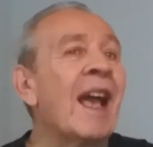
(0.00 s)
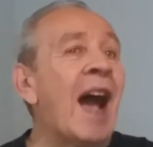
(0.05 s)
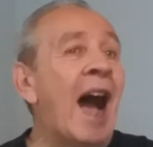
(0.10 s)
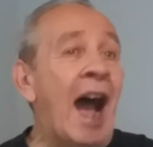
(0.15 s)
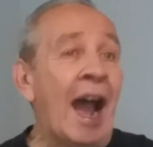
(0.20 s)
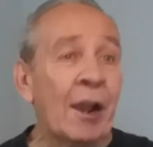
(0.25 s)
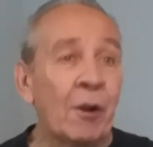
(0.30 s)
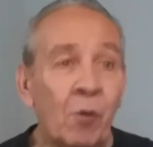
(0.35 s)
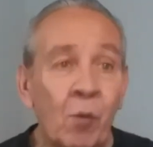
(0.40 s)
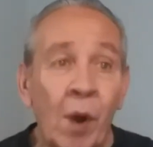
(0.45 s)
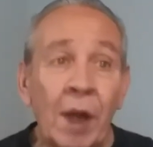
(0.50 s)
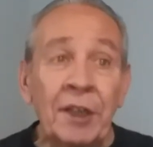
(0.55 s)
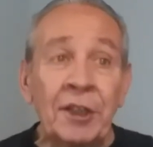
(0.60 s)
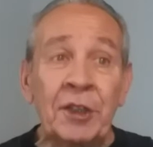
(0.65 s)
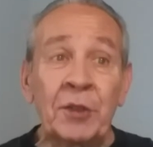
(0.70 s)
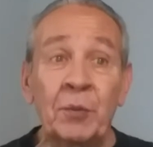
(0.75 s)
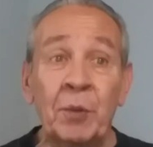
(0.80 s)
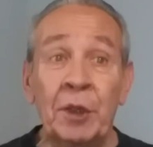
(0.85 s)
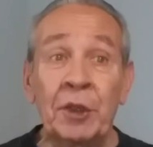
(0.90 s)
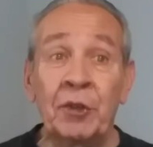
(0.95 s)
I
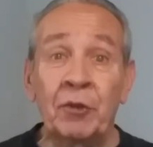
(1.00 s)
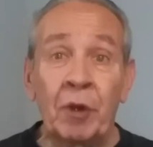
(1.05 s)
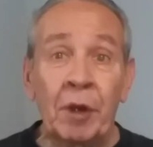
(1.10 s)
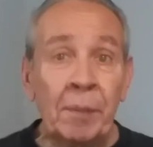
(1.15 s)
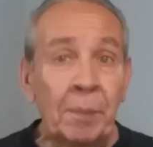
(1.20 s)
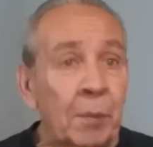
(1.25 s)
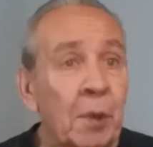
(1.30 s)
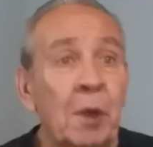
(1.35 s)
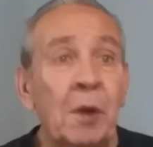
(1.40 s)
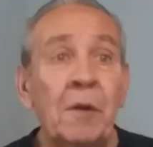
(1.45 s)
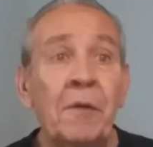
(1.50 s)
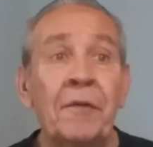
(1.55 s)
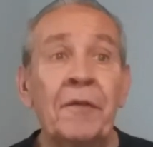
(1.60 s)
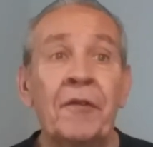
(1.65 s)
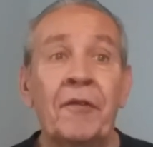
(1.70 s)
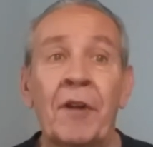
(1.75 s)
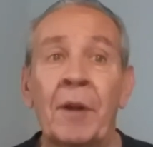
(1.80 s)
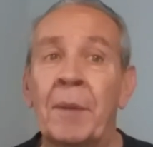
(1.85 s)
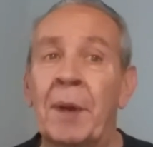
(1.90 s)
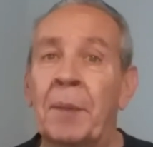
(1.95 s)
once was removed
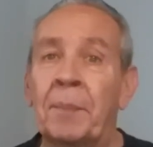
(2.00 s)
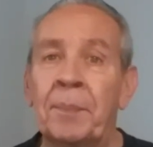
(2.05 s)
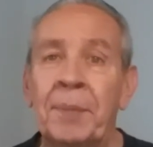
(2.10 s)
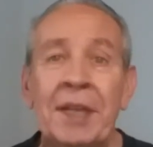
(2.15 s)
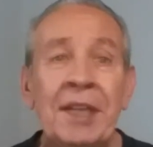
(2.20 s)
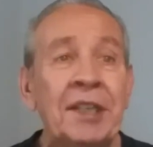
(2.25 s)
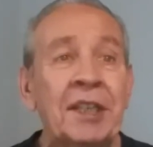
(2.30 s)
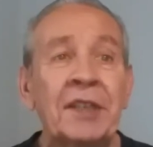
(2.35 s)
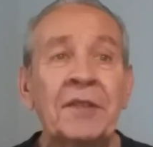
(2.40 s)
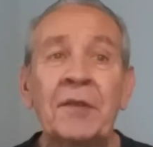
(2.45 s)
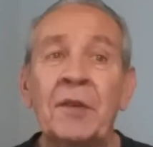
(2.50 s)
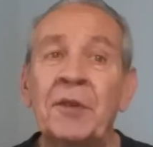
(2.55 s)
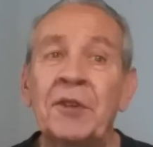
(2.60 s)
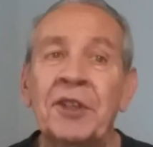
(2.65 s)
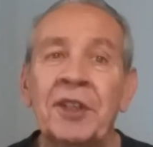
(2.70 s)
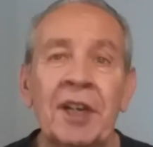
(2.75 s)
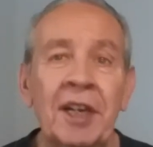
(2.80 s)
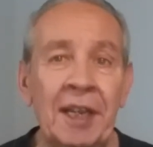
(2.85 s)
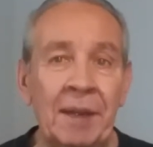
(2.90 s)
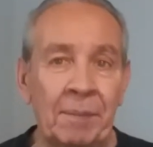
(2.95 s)
from a peaceful
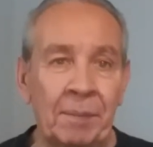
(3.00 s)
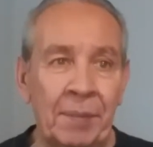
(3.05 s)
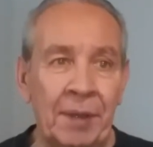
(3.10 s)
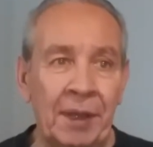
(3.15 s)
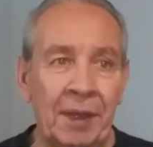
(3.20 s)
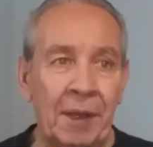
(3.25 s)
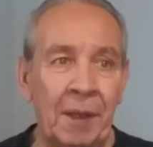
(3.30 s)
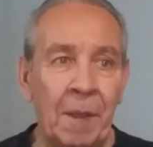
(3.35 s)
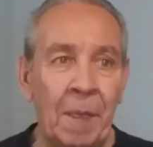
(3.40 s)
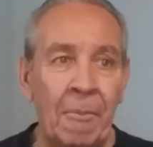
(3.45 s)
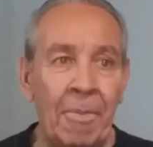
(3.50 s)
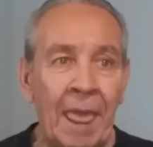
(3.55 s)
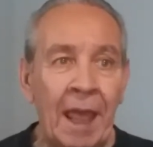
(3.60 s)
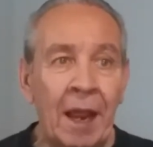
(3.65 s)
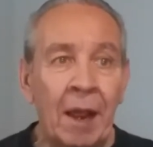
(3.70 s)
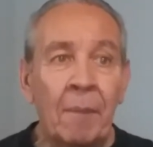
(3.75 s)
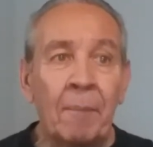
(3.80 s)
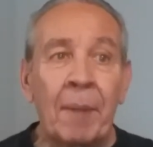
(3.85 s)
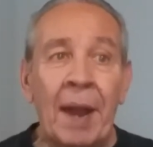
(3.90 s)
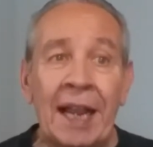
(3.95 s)
sleep
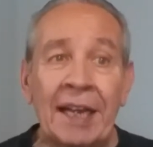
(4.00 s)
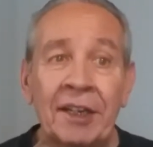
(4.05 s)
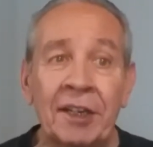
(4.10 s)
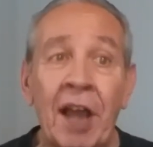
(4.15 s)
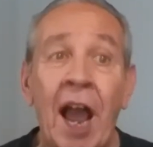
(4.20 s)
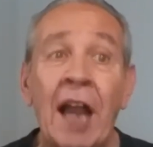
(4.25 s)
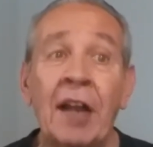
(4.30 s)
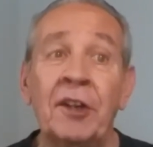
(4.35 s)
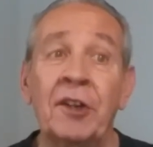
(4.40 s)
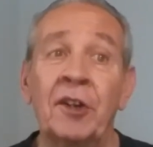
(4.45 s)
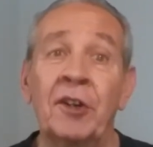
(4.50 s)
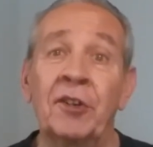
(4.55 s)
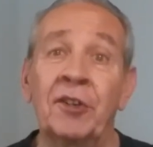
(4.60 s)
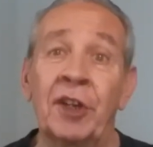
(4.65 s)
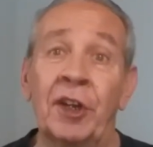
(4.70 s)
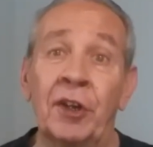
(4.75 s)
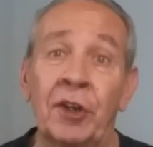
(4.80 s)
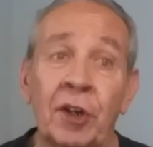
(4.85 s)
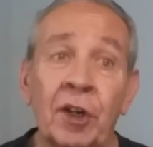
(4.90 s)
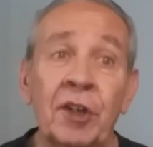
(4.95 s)
by doctors
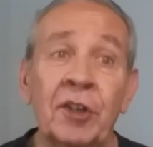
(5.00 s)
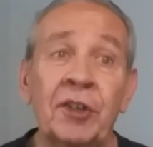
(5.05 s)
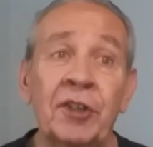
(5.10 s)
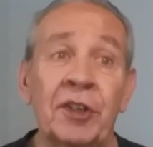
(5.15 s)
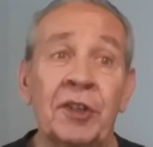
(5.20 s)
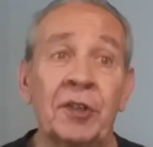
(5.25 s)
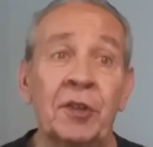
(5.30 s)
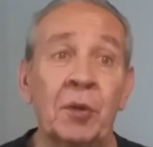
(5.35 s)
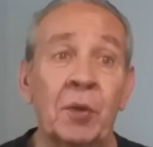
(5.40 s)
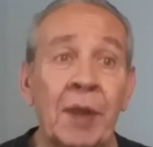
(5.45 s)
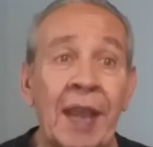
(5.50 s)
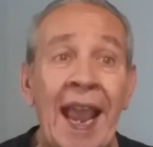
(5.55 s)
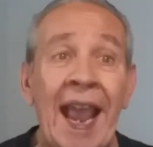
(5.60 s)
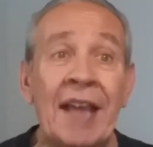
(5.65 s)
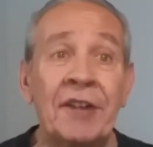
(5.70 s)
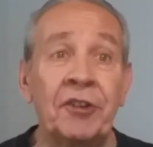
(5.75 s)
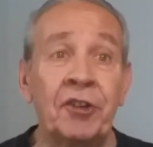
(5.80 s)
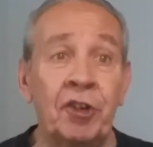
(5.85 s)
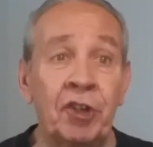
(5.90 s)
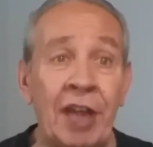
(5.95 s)
and nurses who
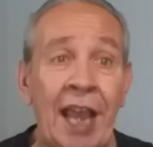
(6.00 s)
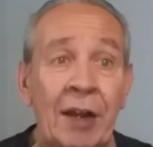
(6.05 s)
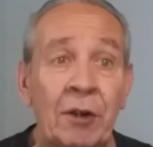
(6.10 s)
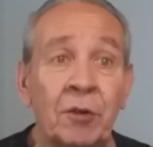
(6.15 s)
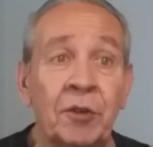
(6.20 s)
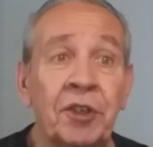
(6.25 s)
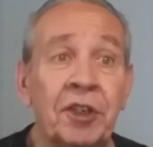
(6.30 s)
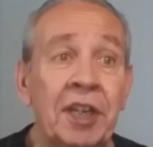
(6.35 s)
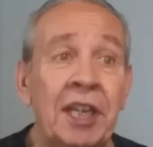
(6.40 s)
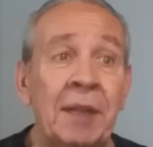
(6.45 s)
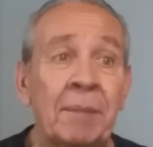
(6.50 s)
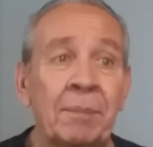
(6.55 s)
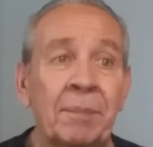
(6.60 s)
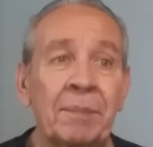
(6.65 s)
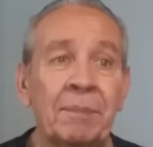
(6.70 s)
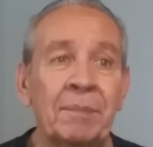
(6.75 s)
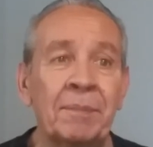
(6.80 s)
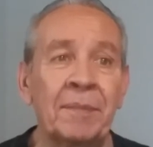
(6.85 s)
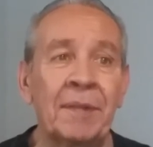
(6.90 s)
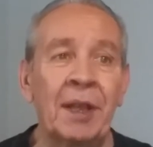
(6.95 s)
cast shadows deep,
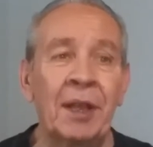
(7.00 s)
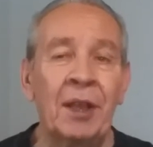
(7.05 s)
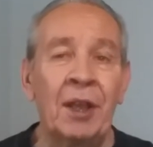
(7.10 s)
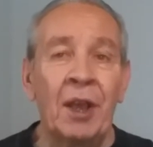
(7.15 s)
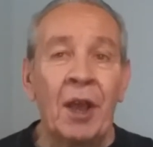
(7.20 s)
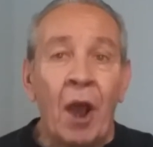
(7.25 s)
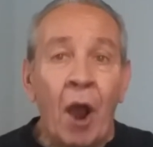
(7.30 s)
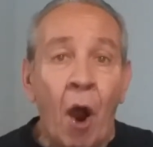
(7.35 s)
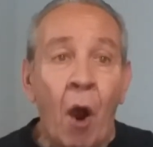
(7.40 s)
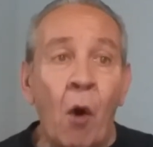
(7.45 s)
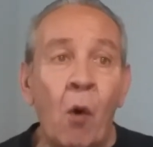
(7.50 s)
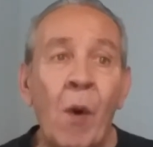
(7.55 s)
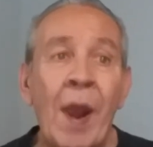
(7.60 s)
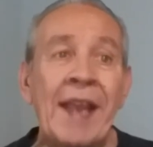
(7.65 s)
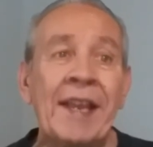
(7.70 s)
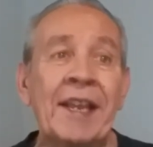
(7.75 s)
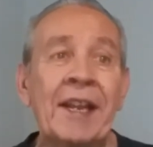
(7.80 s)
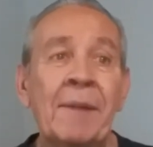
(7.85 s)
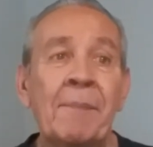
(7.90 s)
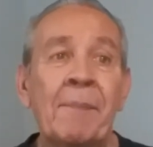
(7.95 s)

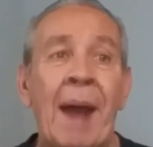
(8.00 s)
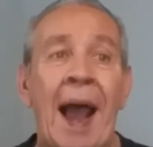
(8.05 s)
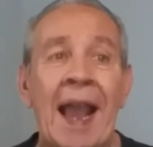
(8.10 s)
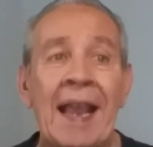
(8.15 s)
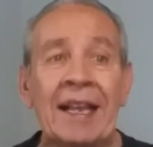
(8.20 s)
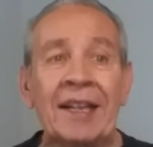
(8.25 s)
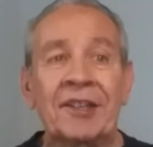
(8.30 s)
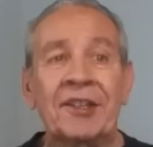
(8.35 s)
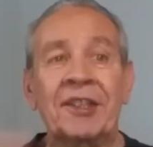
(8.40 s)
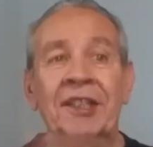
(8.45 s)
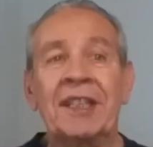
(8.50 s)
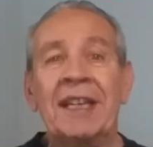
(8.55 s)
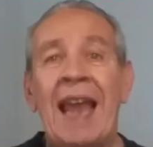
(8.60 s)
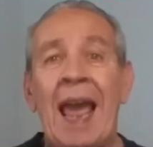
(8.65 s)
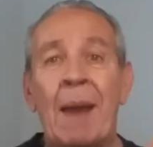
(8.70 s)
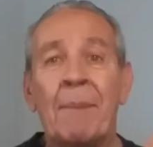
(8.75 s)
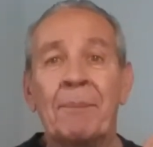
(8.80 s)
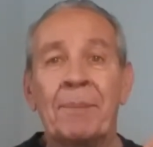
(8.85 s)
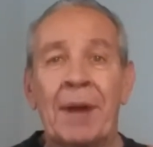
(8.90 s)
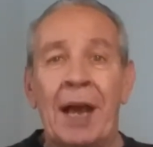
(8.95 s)
awakened by a
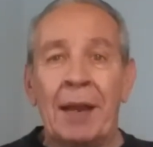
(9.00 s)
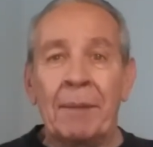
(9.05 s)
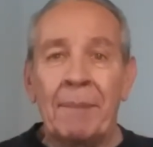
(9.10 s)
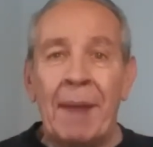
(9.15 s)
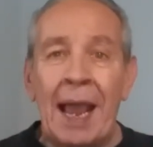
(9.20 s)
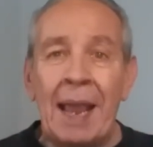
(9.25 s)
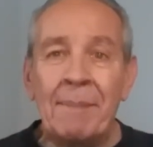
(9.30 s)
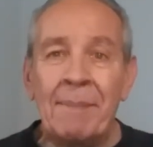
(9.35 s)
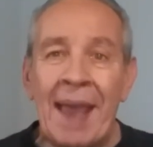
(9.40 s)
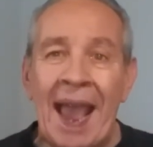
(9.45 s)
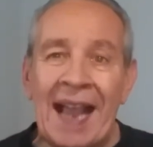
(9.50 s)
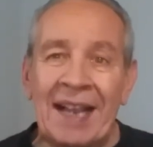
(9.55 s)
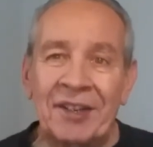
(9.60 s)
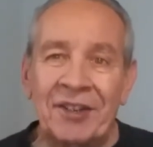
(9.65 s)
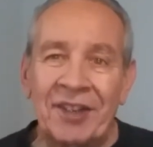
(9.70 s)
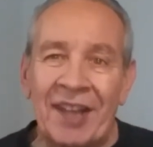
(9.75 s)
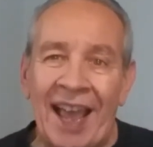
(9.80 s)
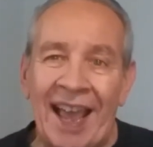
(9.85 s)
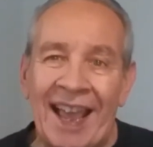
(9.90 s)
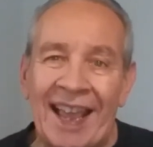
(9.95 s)
slap on my
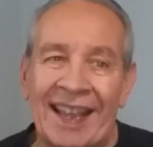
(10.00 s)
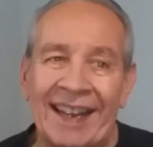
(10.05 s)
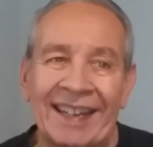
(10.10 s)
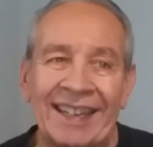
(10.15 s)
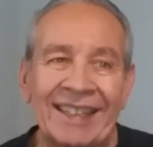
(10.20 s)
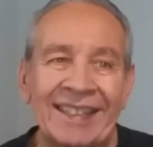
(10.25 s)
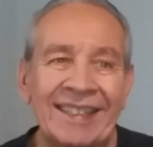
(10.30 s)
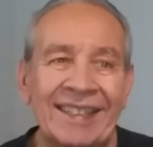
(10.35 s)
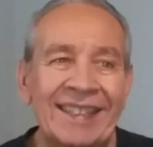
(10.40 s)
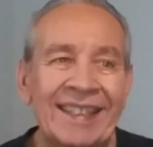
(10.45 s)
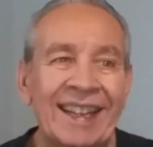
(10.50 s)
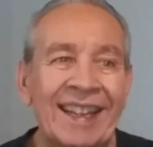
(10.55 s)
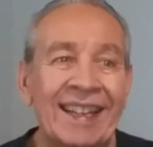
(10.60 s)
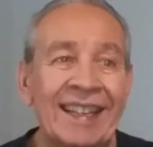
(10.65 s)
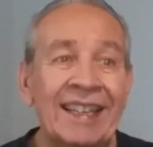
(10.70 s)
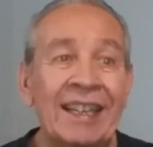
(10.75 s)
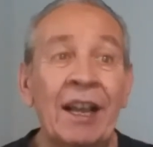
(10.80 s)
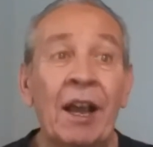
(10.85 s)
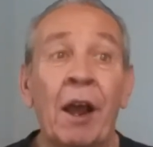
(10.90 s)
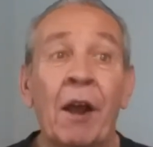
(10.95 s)
backside
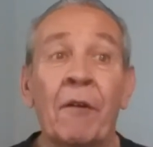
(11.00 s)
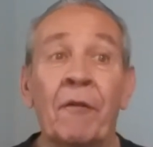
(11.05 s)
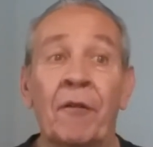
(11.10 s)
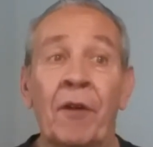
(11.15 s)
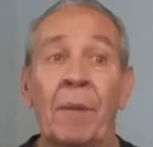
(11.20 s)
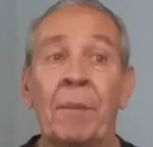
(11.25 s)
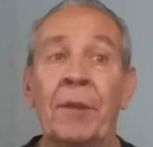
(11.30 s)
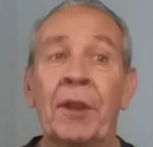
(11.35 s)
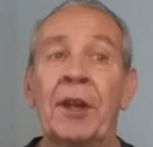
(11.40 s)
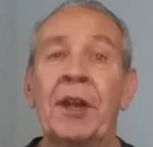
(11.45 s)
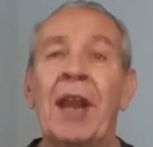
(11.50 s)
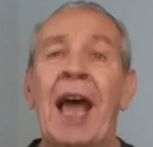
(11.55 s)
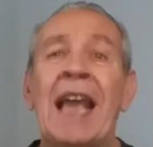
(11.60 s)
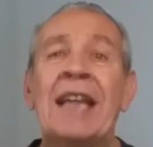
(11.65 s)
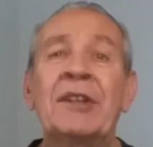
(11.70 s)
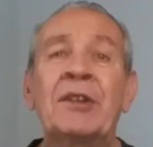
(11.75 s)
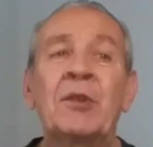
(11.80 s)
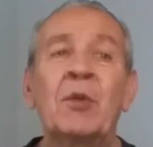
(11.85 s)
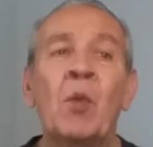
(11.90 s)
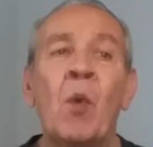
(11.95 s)
from the
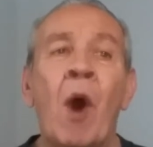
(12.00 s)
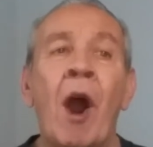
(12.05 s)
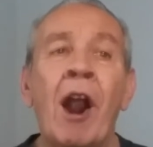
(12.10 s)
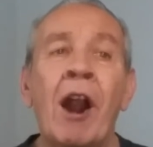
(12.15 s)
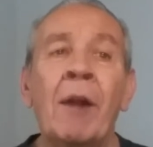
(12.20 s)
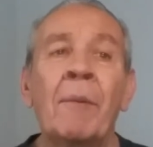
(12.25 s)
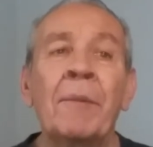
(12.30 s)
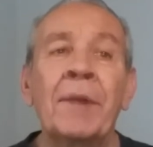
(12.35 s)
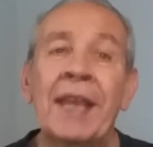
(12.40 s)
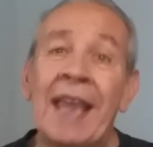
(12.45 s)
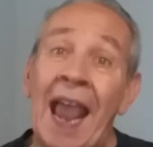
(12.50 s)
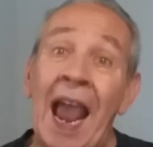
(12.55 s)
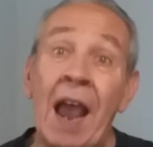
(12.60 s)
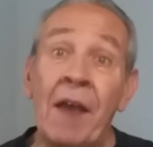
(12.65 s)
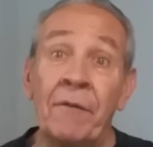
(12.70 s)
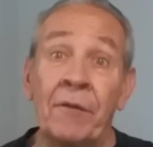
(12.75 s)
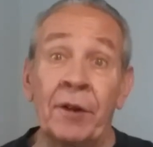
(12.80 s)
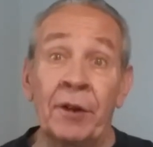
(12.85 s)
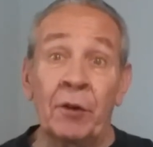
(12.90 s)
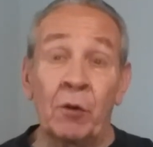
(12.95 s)
nice warm
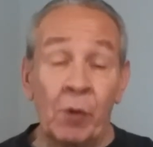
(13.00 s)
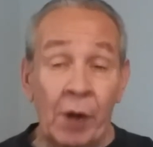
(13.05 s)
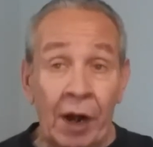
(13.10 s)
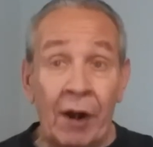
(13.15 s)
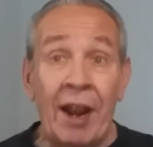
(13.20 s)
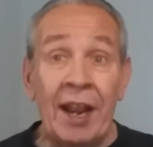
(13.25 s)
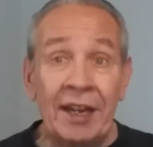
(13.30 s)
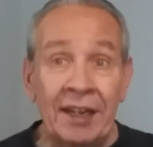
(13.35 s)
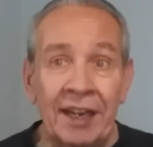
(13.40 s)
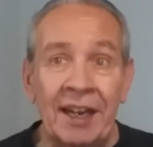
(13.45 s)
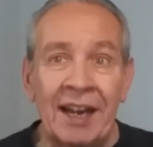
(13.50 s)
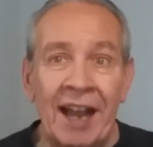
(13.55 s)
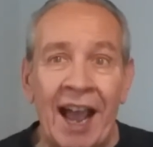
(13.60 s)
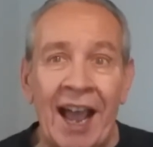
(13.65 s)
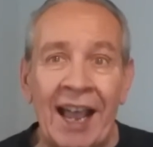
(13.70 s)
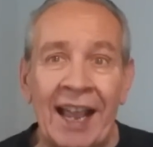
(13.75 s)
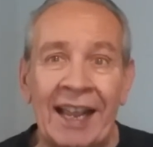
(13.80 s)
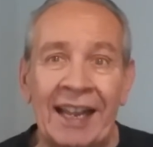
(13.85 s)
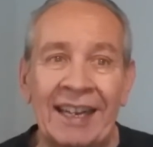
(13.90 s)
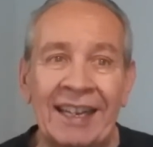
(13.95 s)
cavern where I did
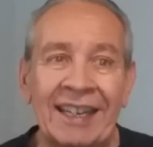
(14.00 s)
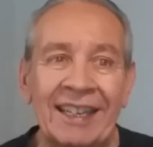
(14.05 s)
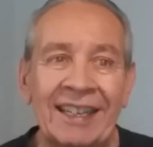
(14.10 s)
hide.